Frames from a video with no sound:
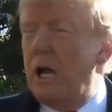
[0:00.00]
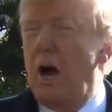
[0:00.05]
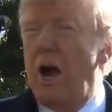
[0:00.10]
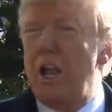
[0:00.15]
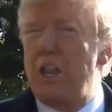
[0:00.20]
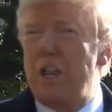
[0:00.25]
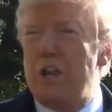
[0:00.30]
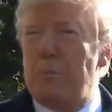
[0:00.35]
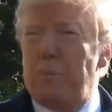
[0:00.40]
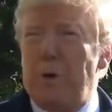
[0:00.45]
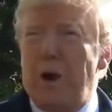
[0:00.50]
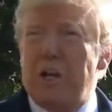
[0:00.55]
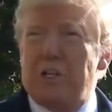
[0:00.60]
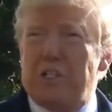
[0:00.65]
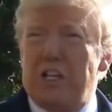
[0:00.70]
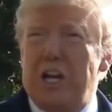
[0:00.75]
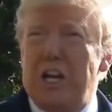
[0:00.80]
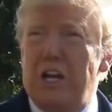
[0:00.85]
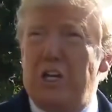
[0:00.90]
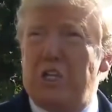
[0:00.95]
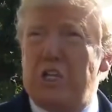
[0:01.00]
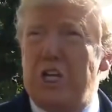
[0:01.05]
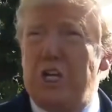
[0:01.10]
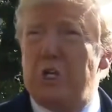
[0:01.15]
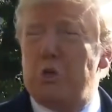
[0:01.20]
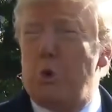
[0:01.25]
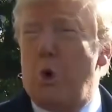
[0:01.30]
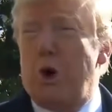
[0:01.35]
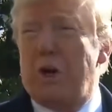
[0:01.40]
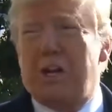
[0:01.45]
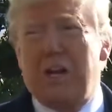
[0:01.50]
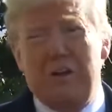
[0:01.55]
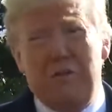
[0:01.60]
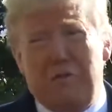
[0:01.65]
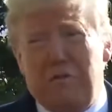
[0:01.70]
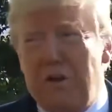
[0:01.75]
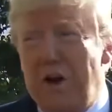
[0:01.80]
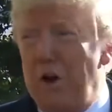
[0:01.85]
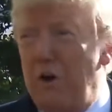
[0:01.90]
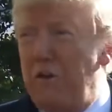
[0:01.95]
No, I think President Xi's working
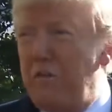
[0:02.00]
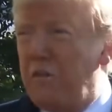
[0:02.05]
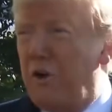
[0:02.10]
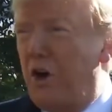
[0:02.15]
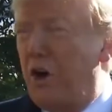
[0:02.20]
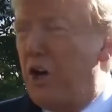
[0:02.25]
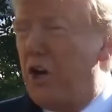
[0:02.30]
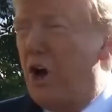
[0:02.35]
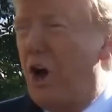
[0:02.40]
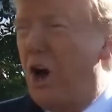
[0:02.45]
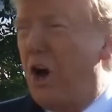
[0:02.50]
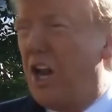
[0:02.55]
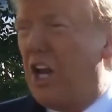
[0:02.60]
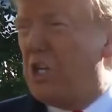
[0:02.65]
very, very hard.